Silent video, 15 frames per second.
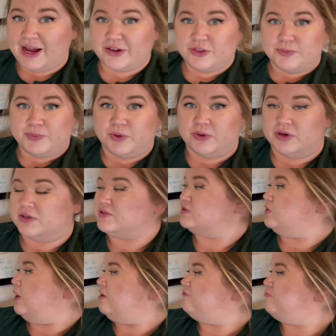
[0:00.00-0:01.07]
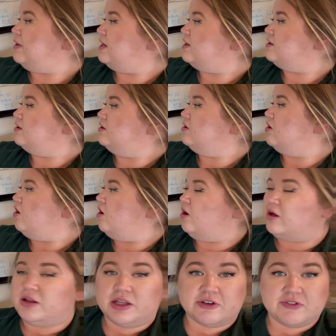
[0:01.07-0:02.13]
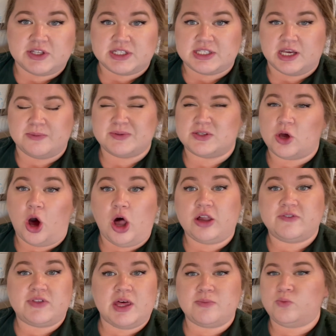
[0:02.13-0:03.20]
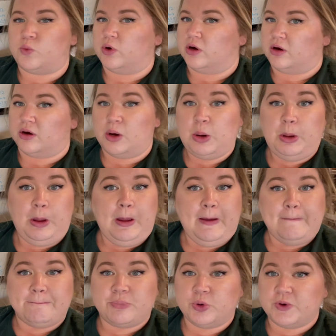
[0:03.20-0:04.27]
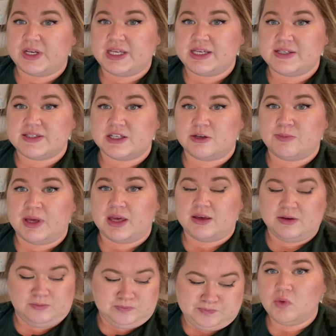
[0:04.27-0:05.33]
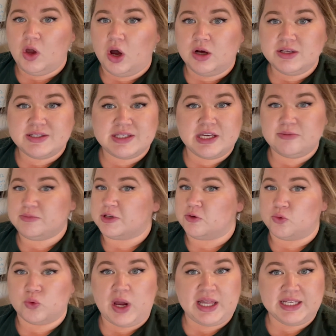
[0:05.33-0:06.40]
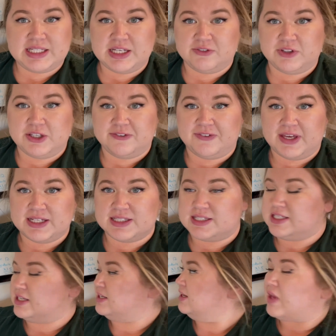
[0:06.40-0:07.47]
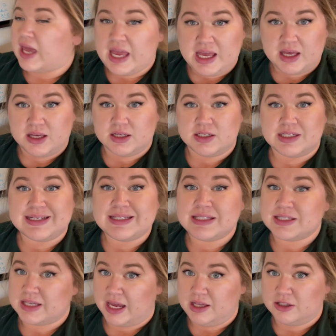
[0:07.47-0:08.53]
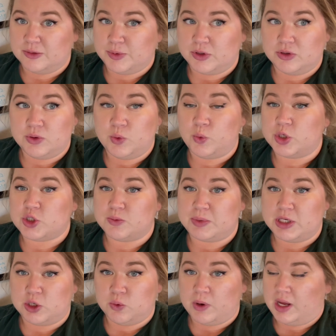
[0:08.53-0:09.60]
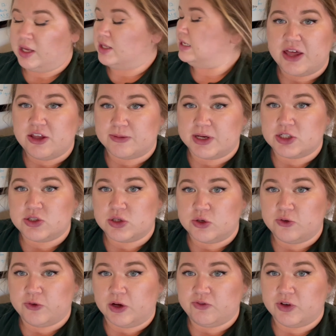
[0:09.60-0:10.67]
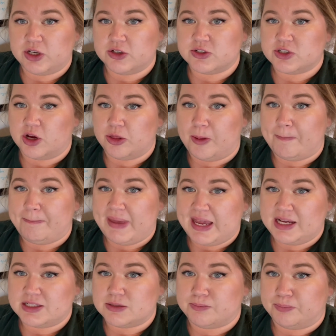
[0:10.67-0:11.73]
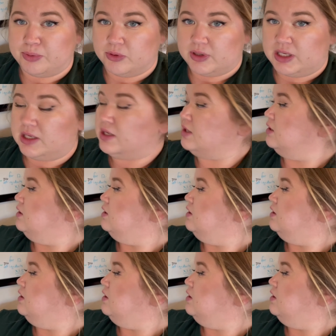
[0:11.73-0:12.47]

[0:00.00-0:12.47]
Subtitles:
at the board. So I've made all of the dips. All of them were pretty easy to make. All seemed relatively fancy and scalable, which would be great. My 2 front runners are the baked brie